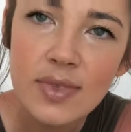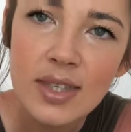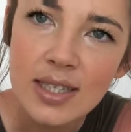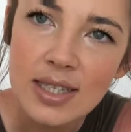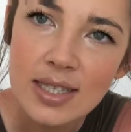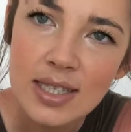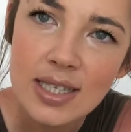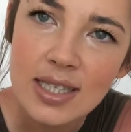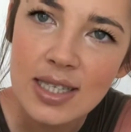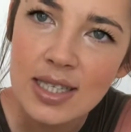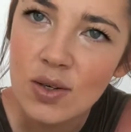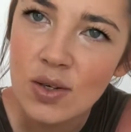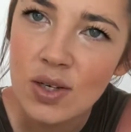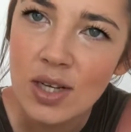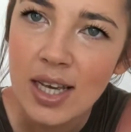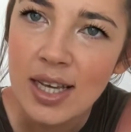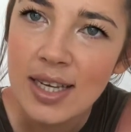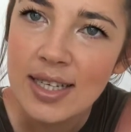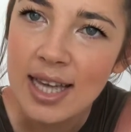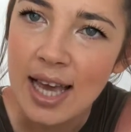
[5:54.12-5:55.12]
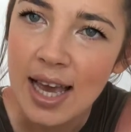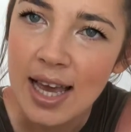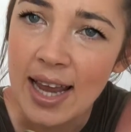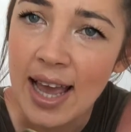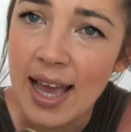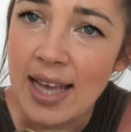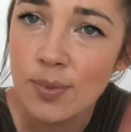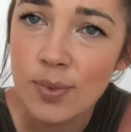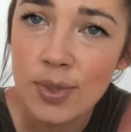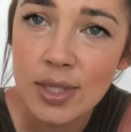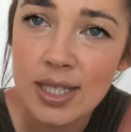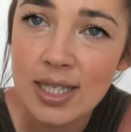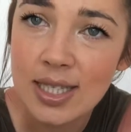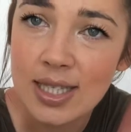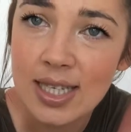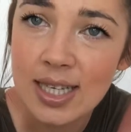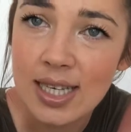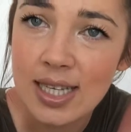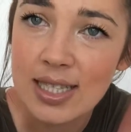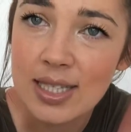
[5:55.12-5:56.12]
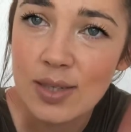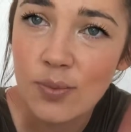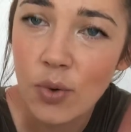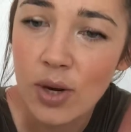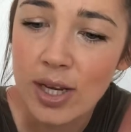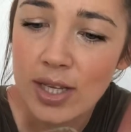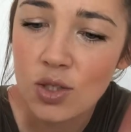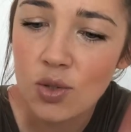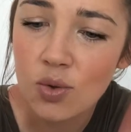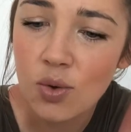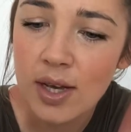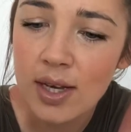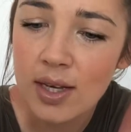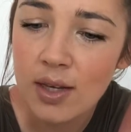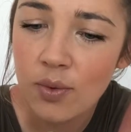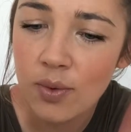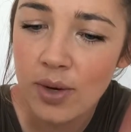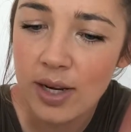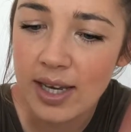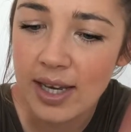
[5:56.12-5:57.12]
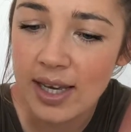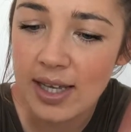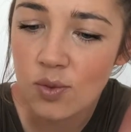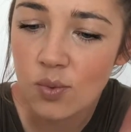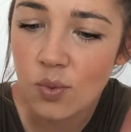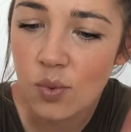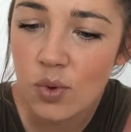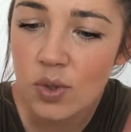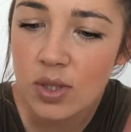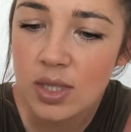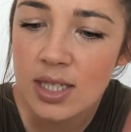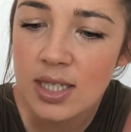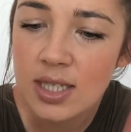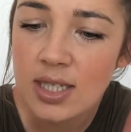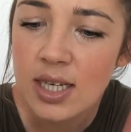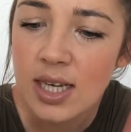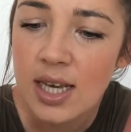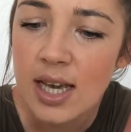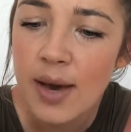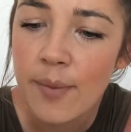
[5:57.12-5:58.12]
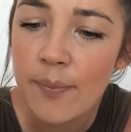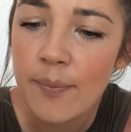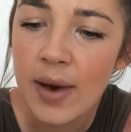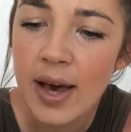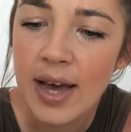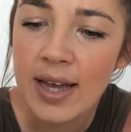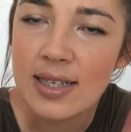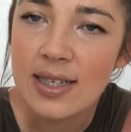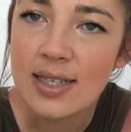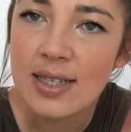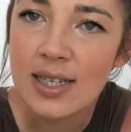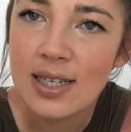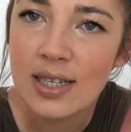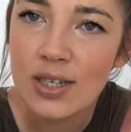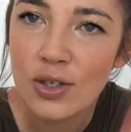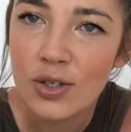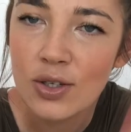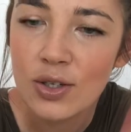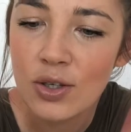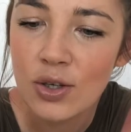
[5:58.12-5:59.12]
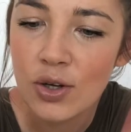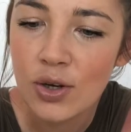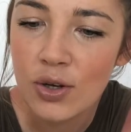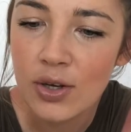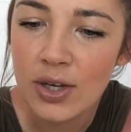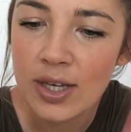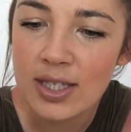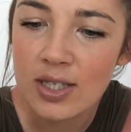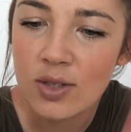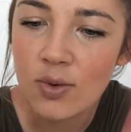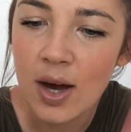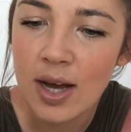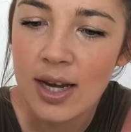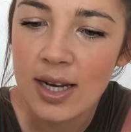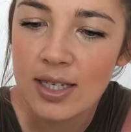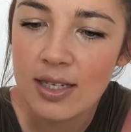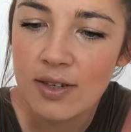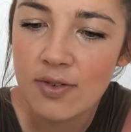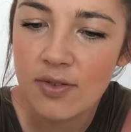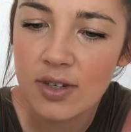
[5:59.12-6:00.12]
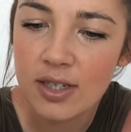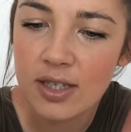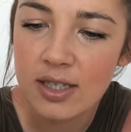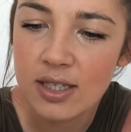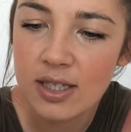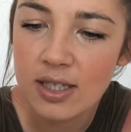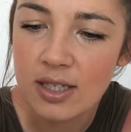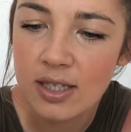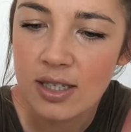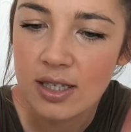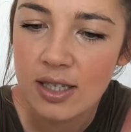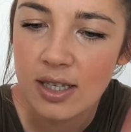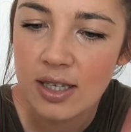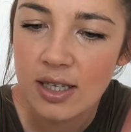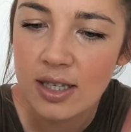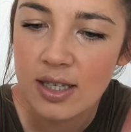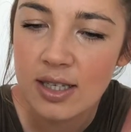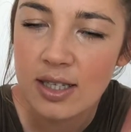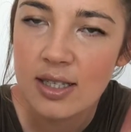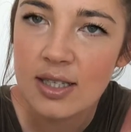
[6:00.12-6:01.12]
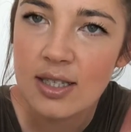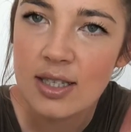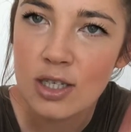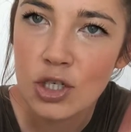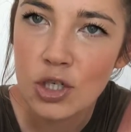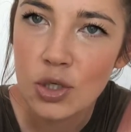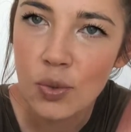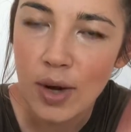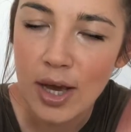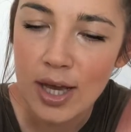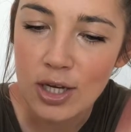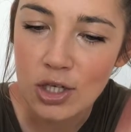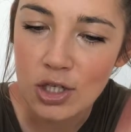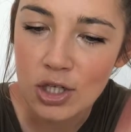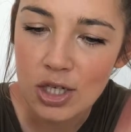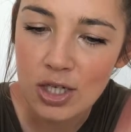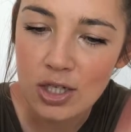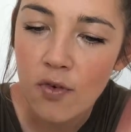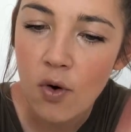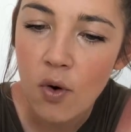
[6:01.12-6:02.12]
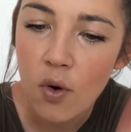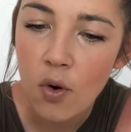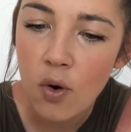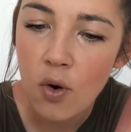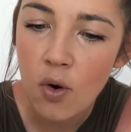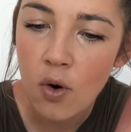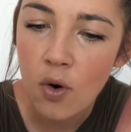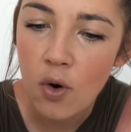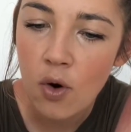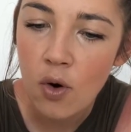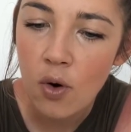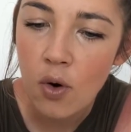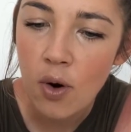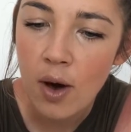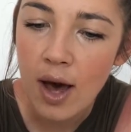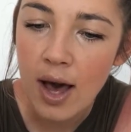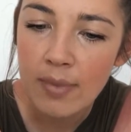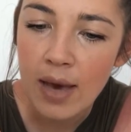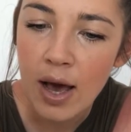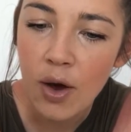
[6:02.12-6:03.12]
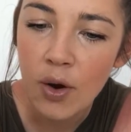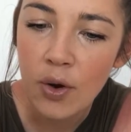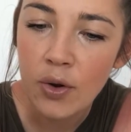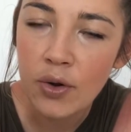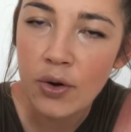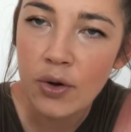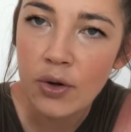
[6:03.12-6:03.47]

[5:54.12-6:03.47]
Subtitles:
sit in, it has been sitting in some wet soil when it gets watered, but you know, it's quite a different situation. For my